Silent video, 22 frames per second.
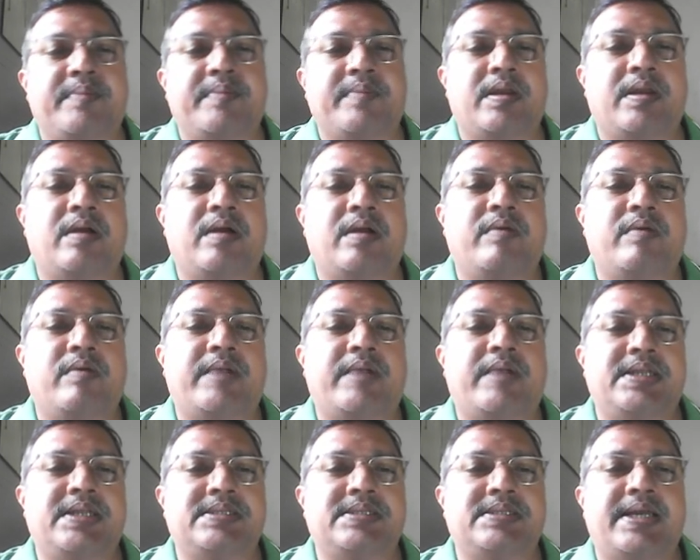How,
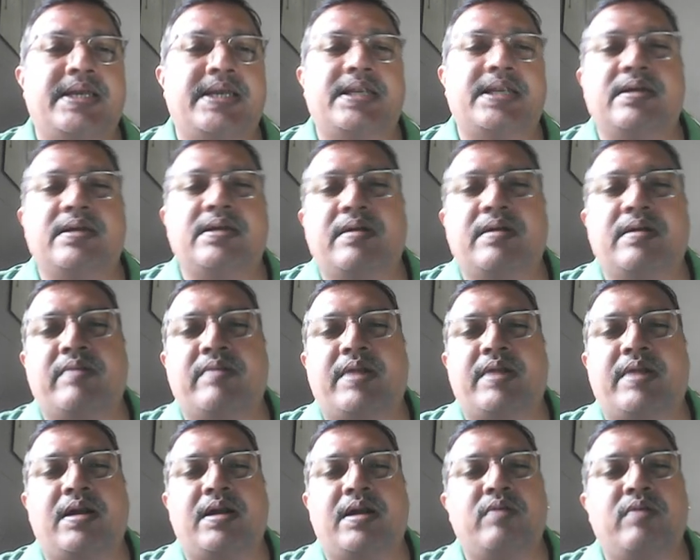what is that, and
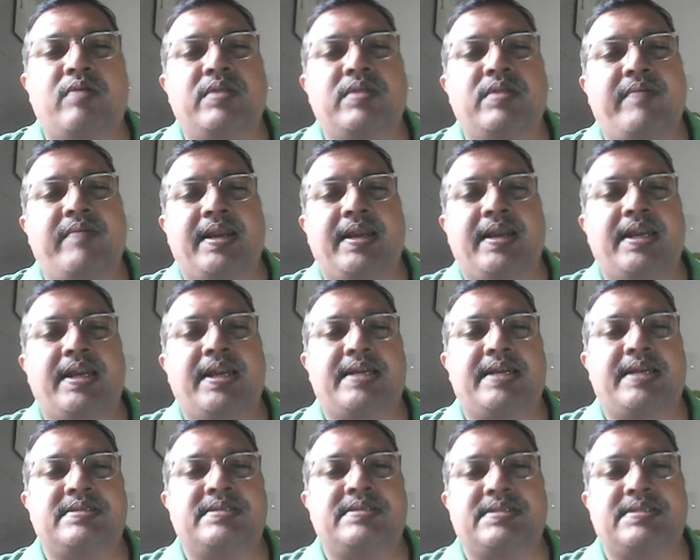how the
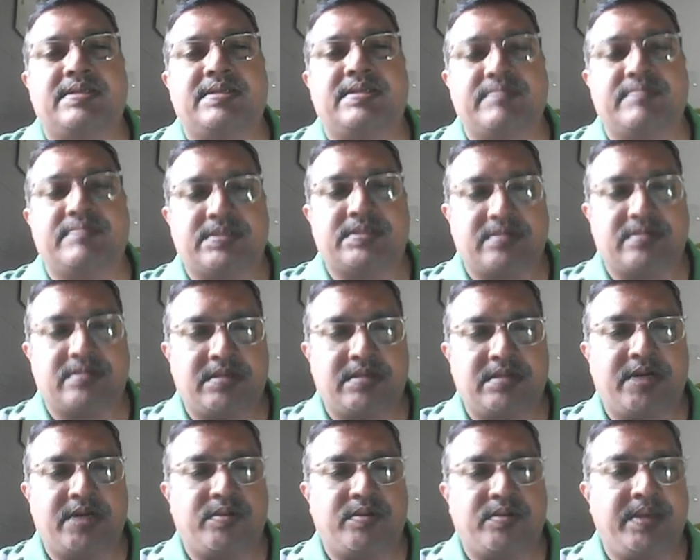ventilator systems
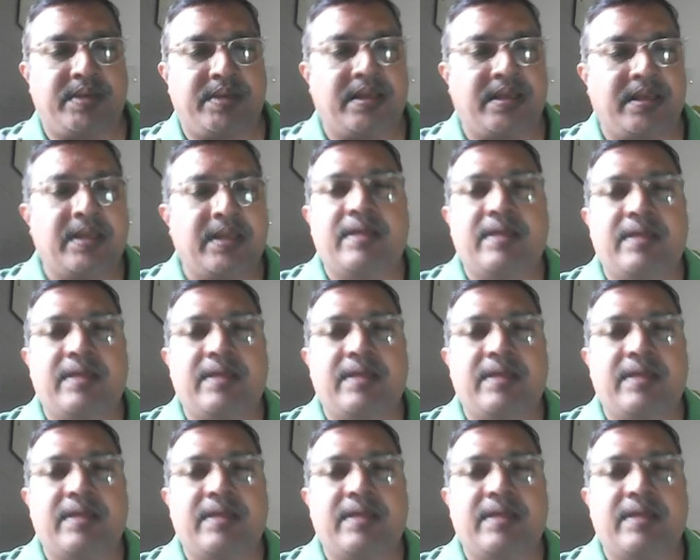need to be